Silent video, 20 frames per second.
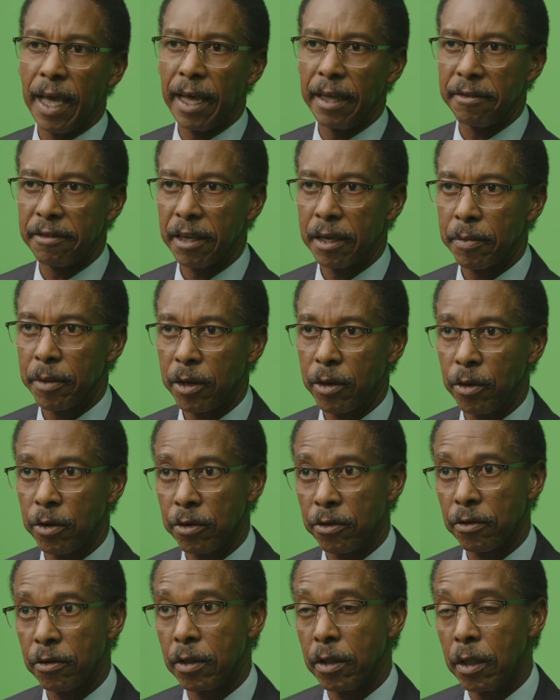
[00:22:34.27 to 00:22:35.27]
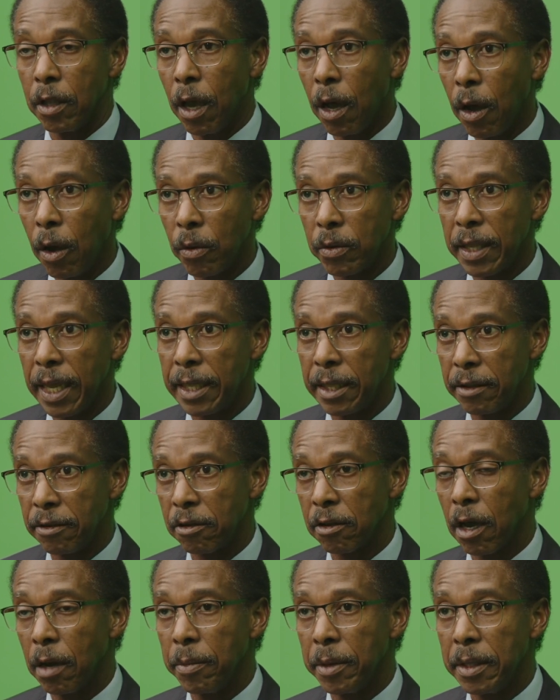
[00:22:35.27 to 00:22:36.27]
Isaac, because now that it's
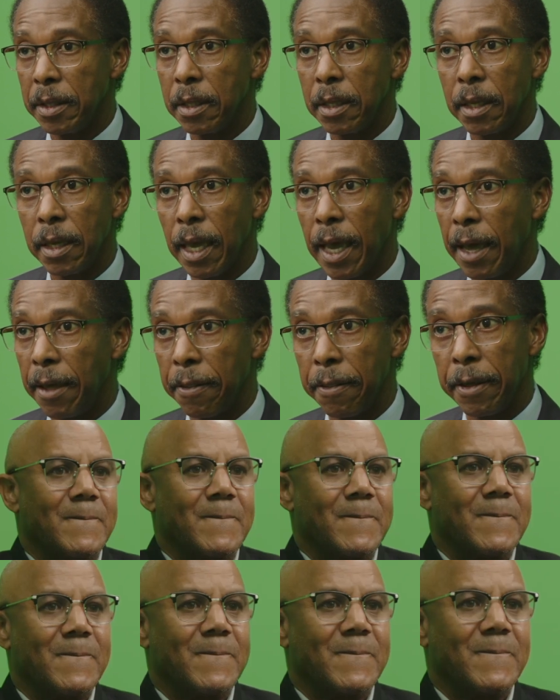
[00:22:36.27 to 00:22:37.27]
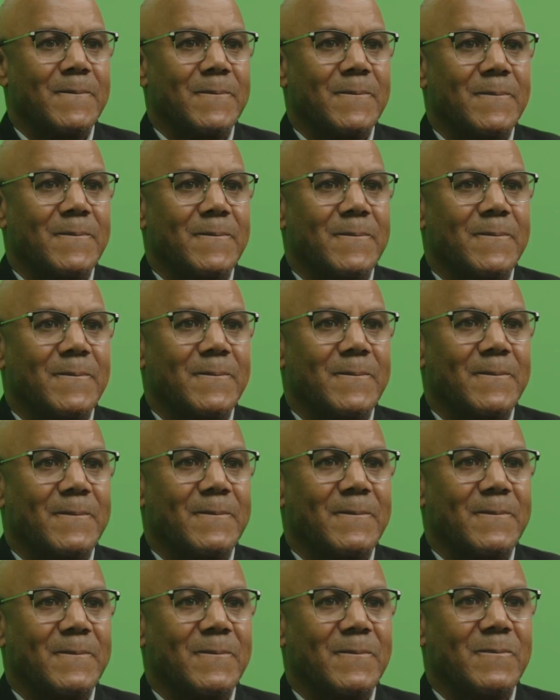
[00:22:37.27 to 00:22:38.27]
coming, I think by
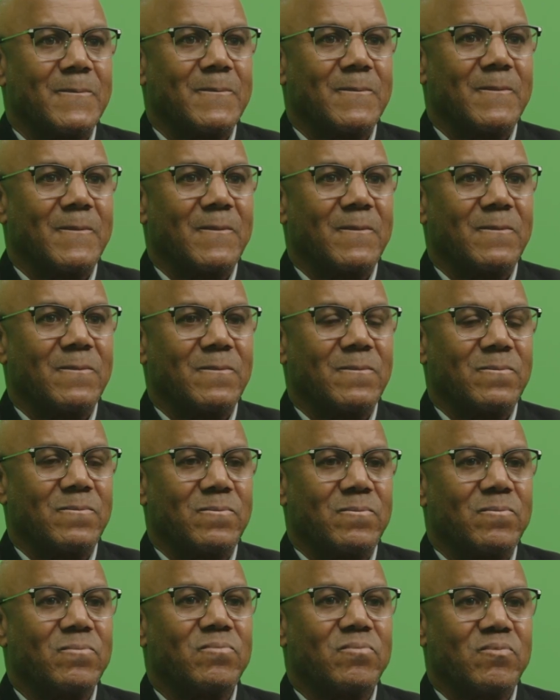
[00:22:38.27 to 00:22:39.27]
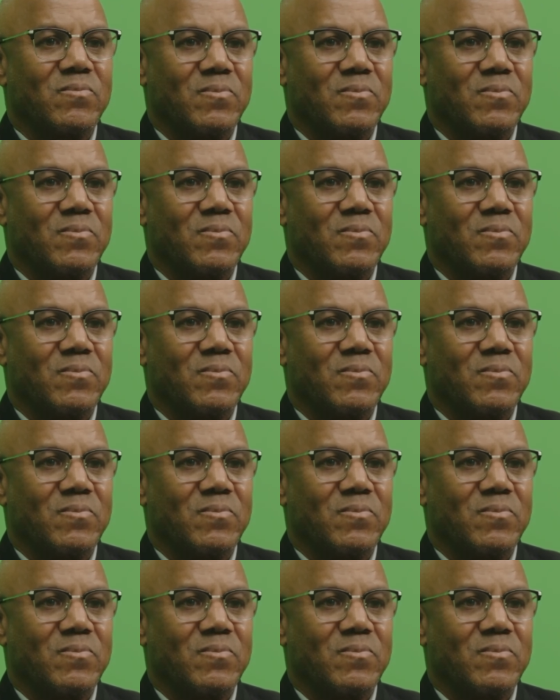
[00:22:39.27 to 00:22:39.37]
October probably.